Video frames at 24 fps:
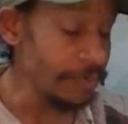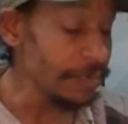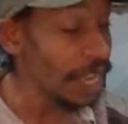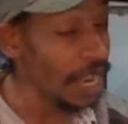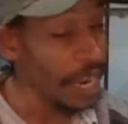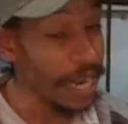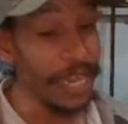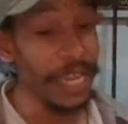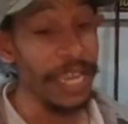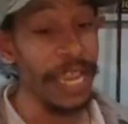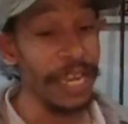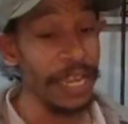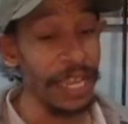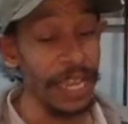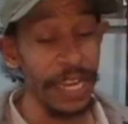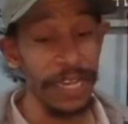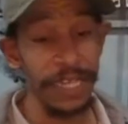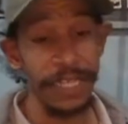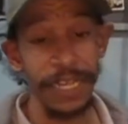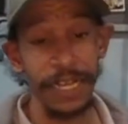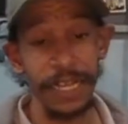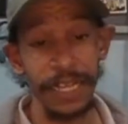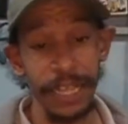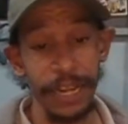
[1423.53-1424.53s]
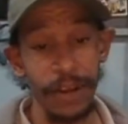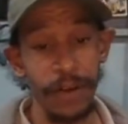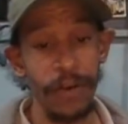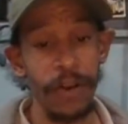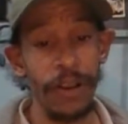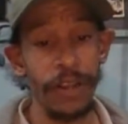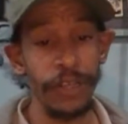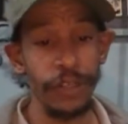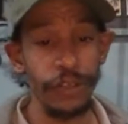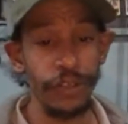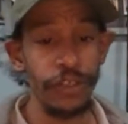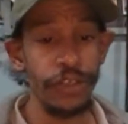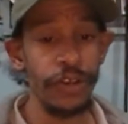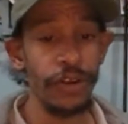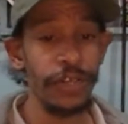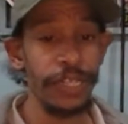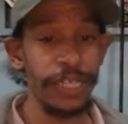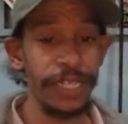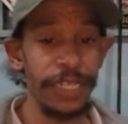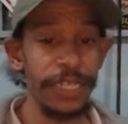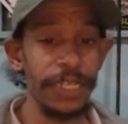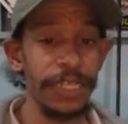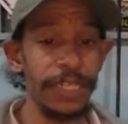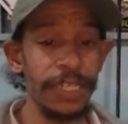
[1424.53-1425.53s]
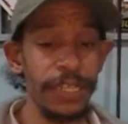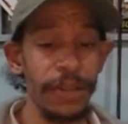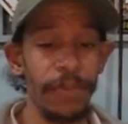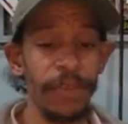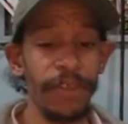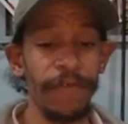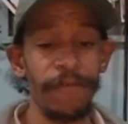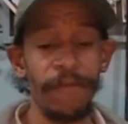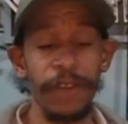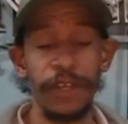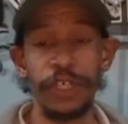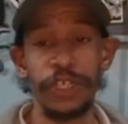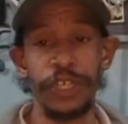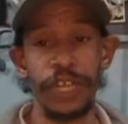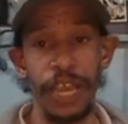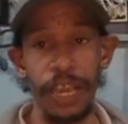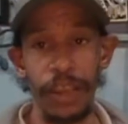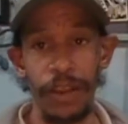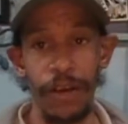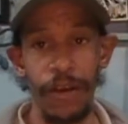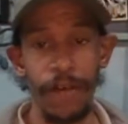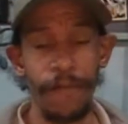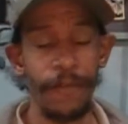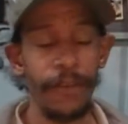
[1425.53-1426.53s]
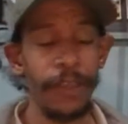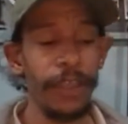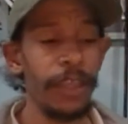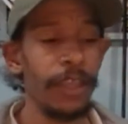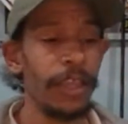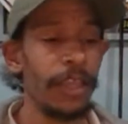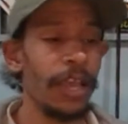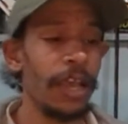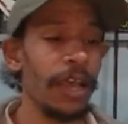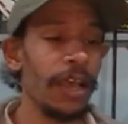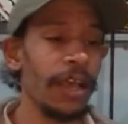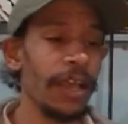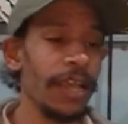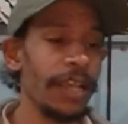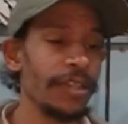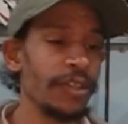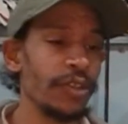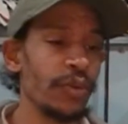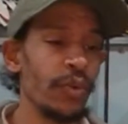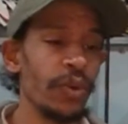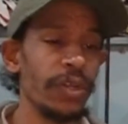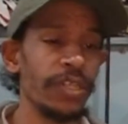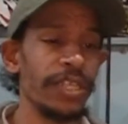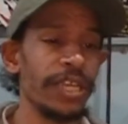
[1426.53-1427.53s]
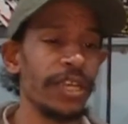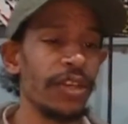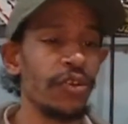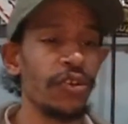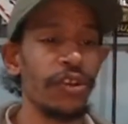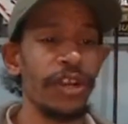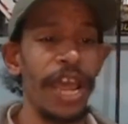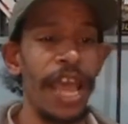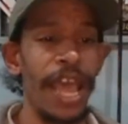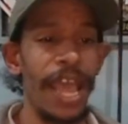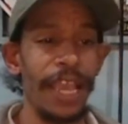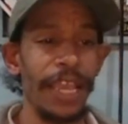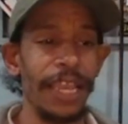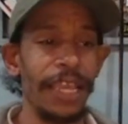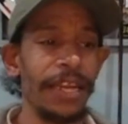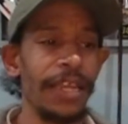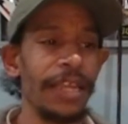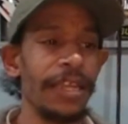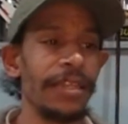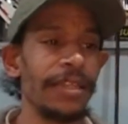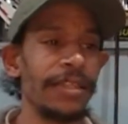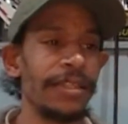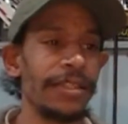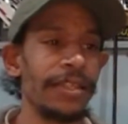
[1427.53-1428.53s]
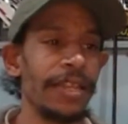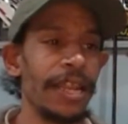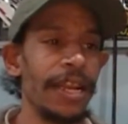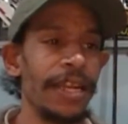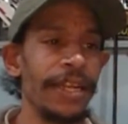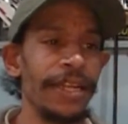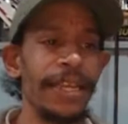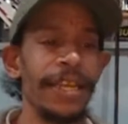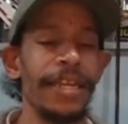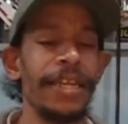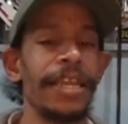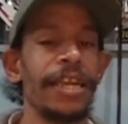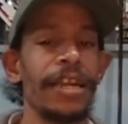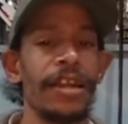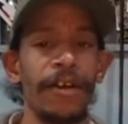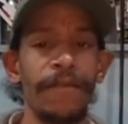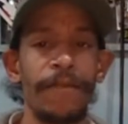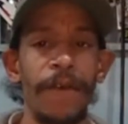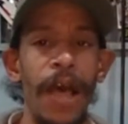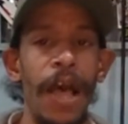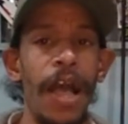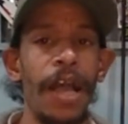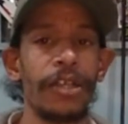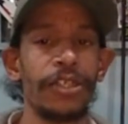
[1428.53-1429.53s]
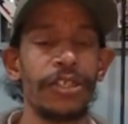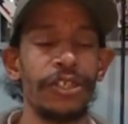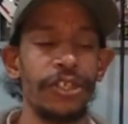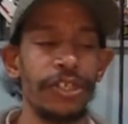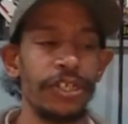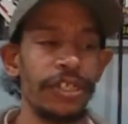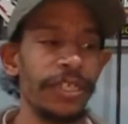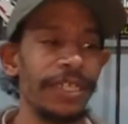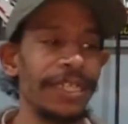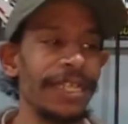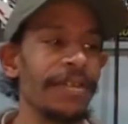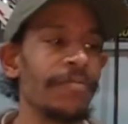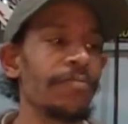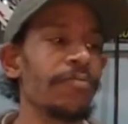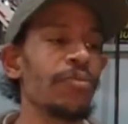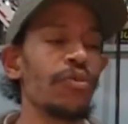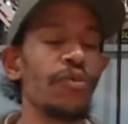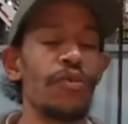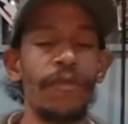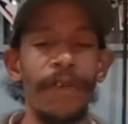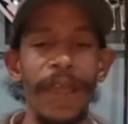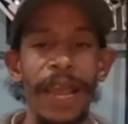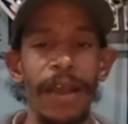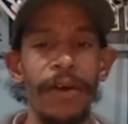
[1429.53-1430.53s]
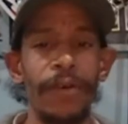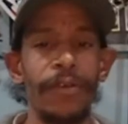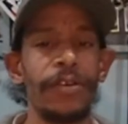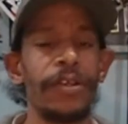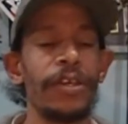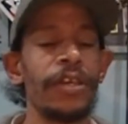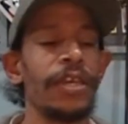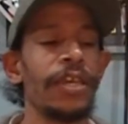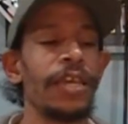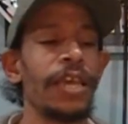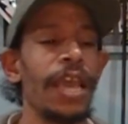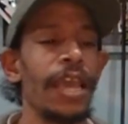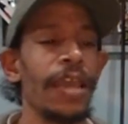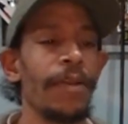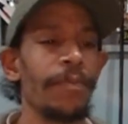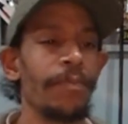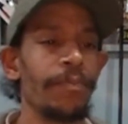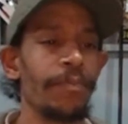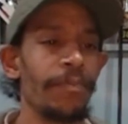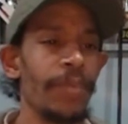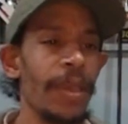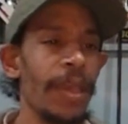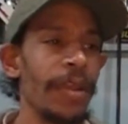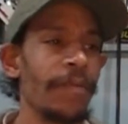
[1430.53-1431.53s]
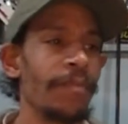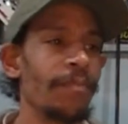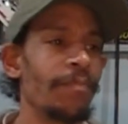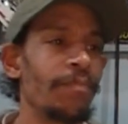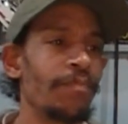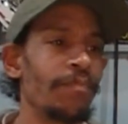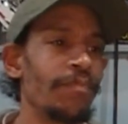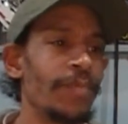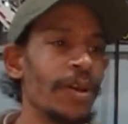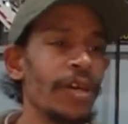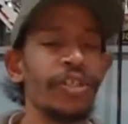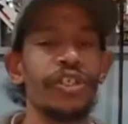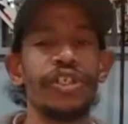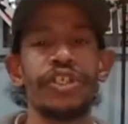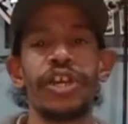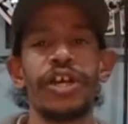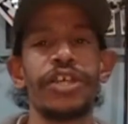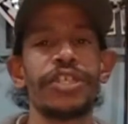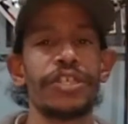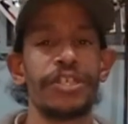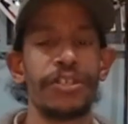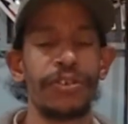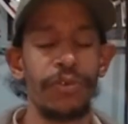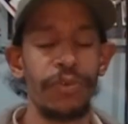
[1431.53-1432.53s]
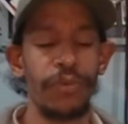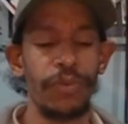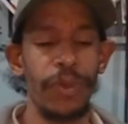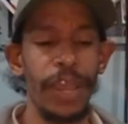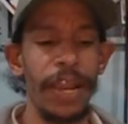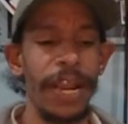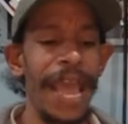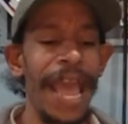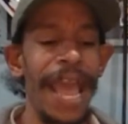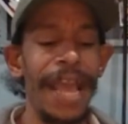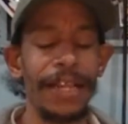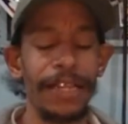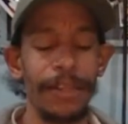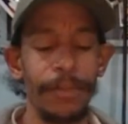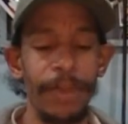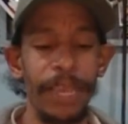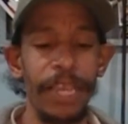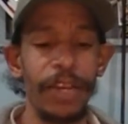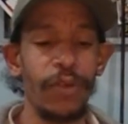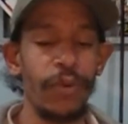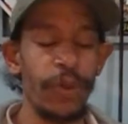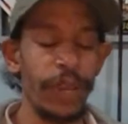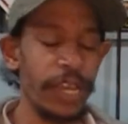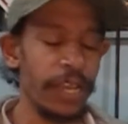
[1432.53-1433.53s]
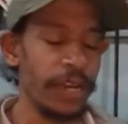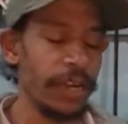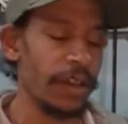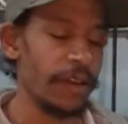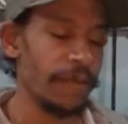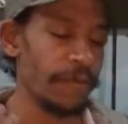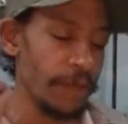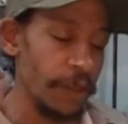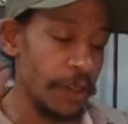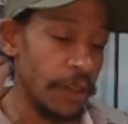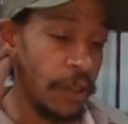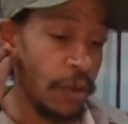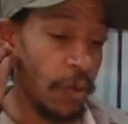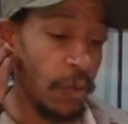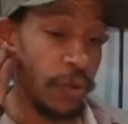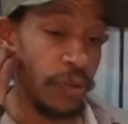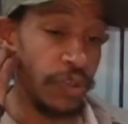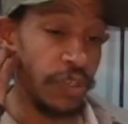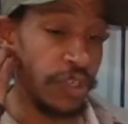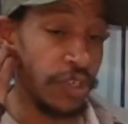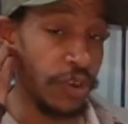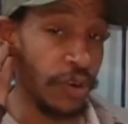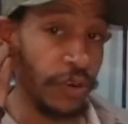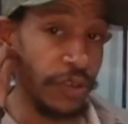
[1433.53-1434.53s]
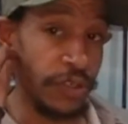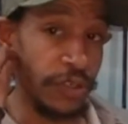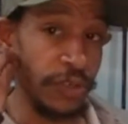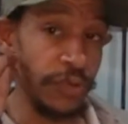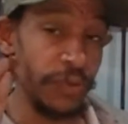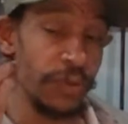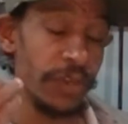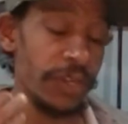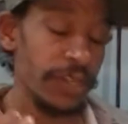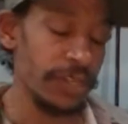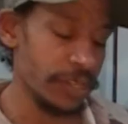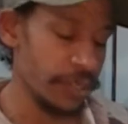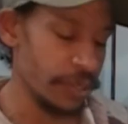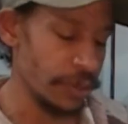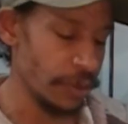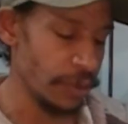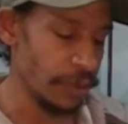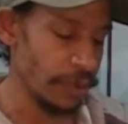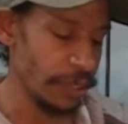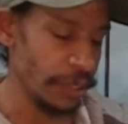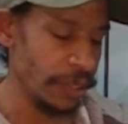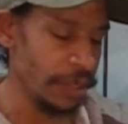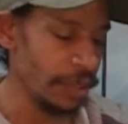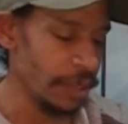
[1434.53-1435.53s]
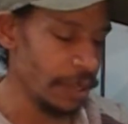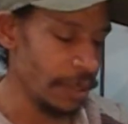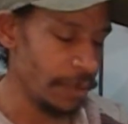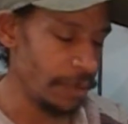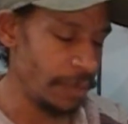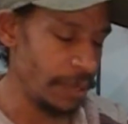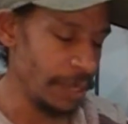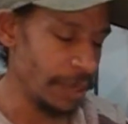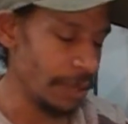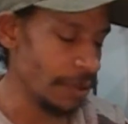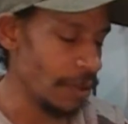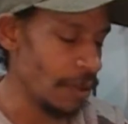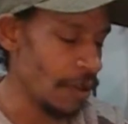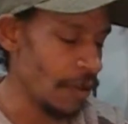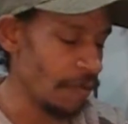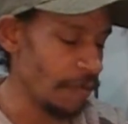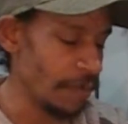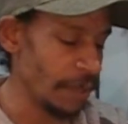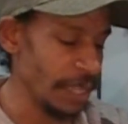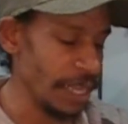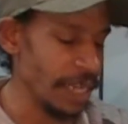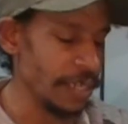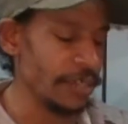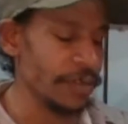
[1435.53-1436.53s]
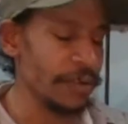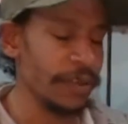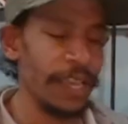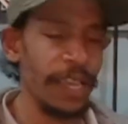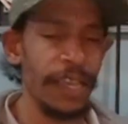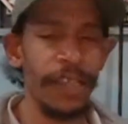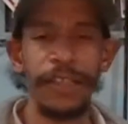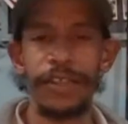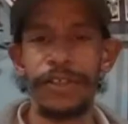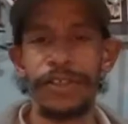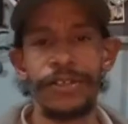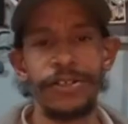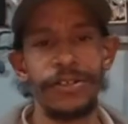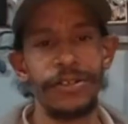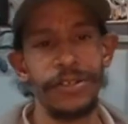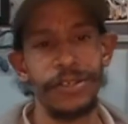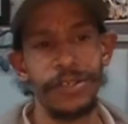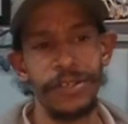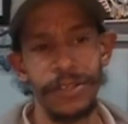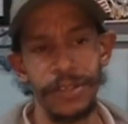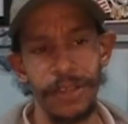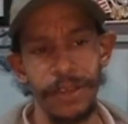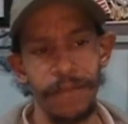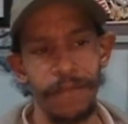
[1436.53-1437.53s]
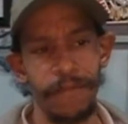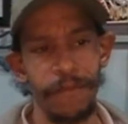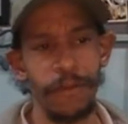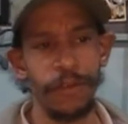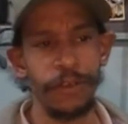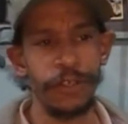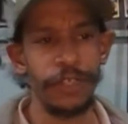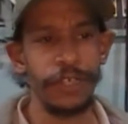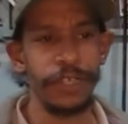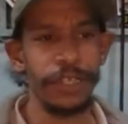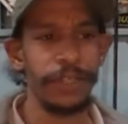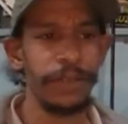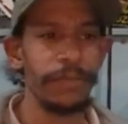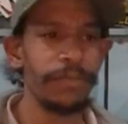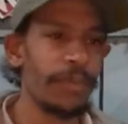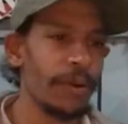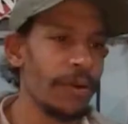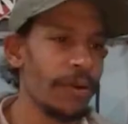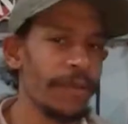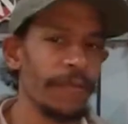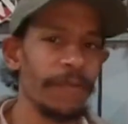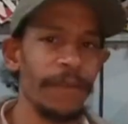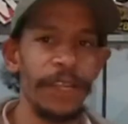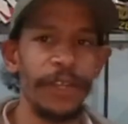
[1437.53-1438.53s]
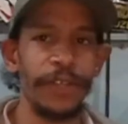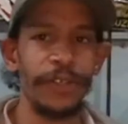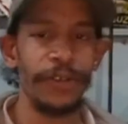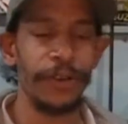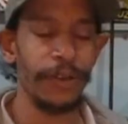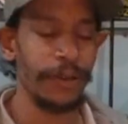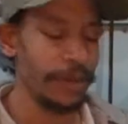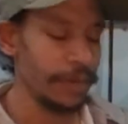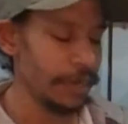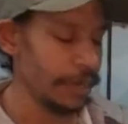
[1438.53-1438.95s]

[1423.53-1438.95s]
And again, like I said, later on you'll start seeing some of the fish die off as the ones that couldn't hack it and that didn't get enough oxygen, didn't move out and adjust and acclimate quick enough, will start to slowly peel off. But that's okay. That's just unfortunate, part of nature